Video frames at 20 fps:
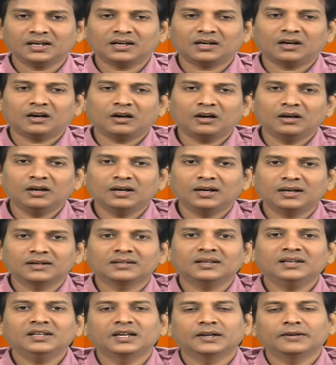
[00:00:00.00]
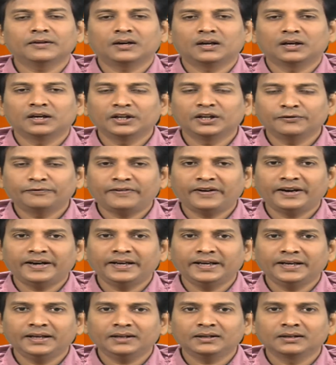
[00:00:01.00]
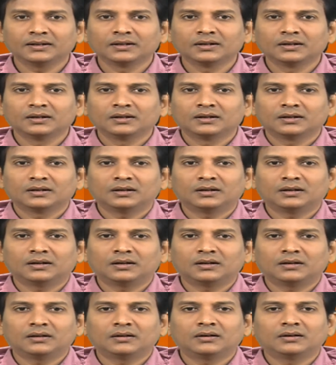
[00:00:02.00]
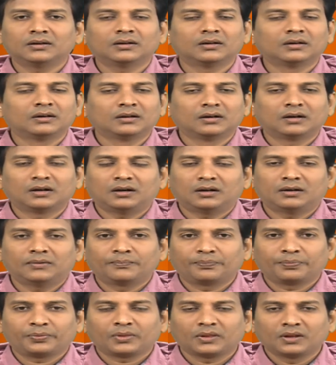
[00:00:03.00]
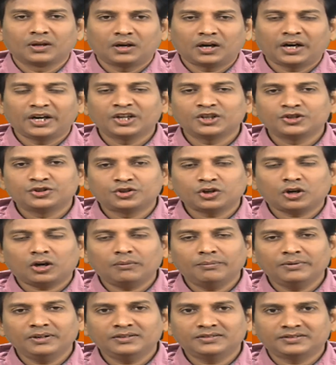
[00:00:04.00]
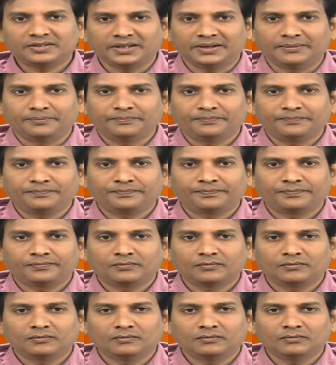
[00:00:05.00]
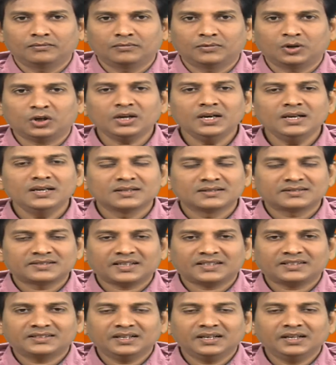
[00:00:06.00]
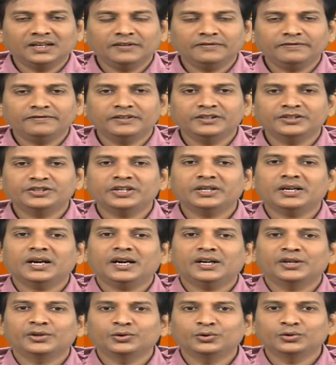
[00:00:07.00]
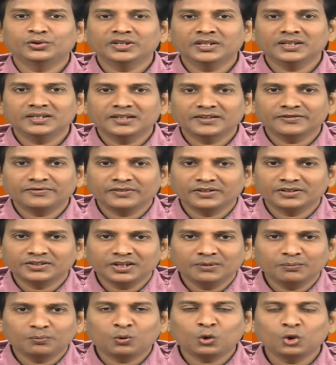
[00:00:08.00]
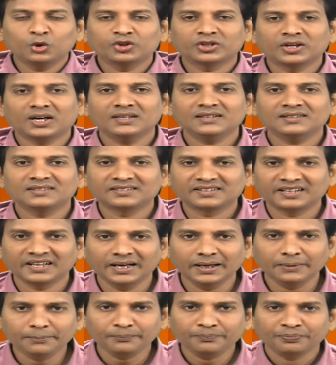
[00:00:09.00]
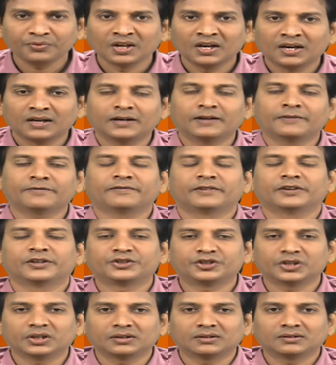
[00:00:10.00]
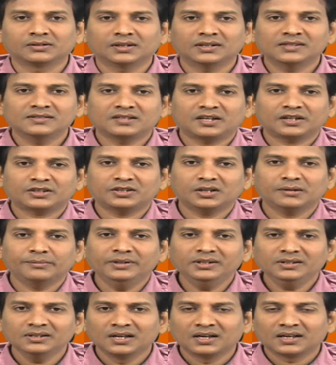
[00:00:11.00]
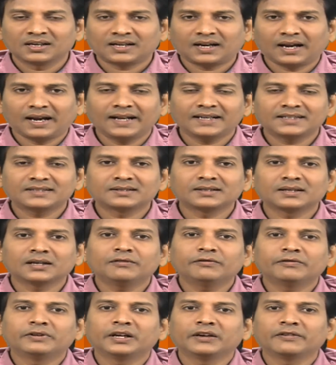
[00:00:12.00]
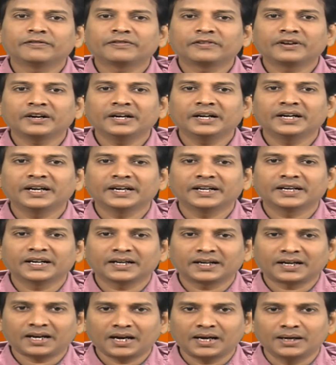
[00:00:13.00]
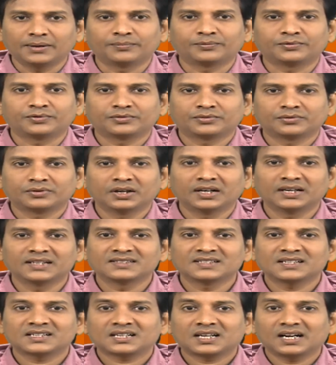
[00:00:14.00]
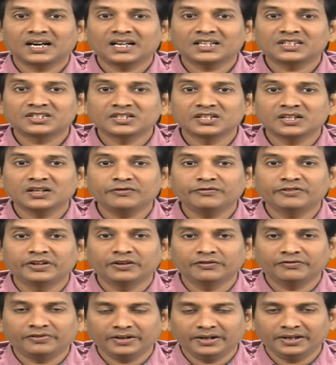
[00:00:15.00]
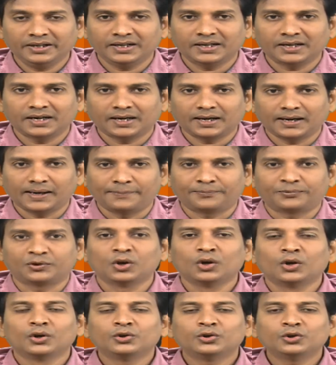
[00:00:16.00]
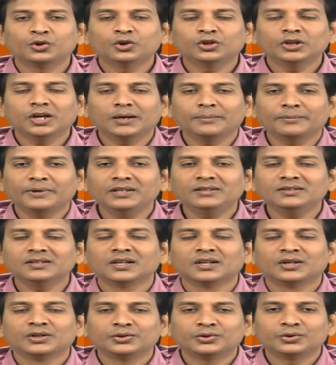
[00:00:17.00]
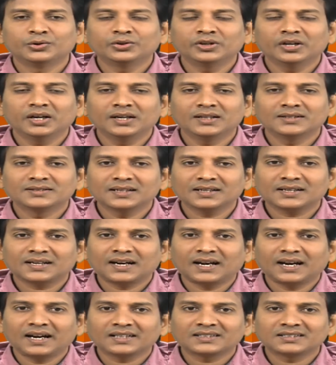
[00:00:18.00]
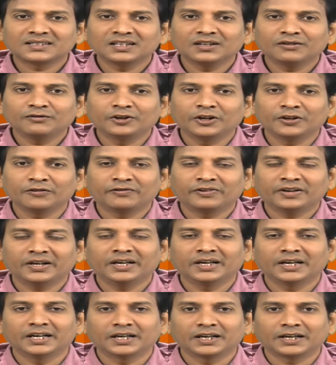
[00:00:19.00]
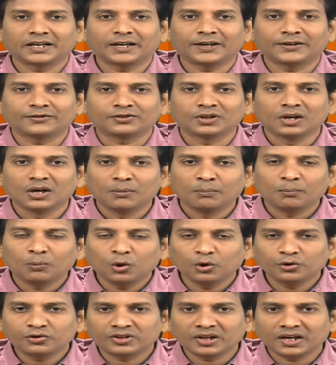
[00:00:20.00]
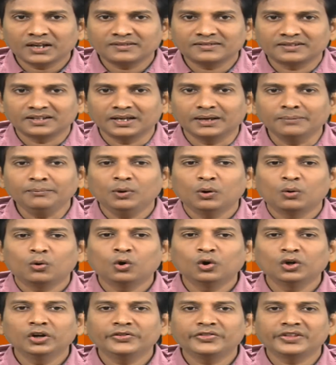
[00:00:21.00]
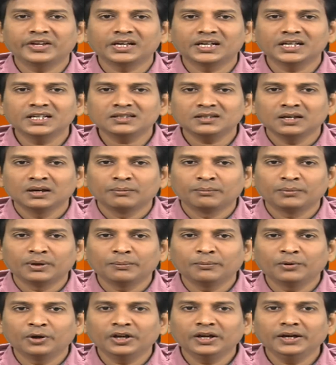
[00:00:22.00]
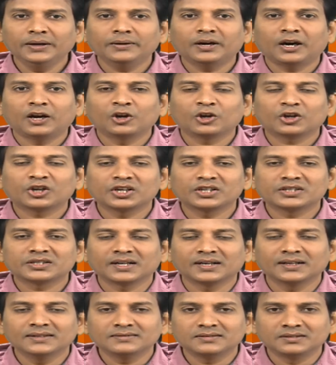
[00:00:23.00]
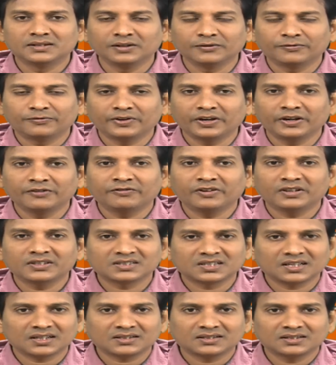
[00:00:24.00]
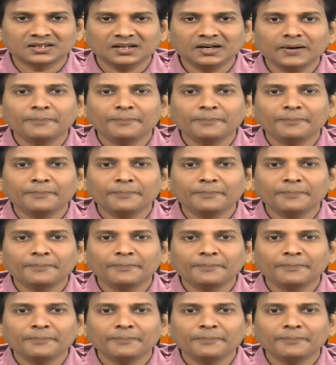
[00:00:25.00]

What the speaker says: all are the defining and the job is same. Okay. Structure definition and union definition both are same definition, that is structure means collection of different data types, it is a collection of different data types. Union means union is a collection of different data types, both are same, only thing is memory allocation is different for structure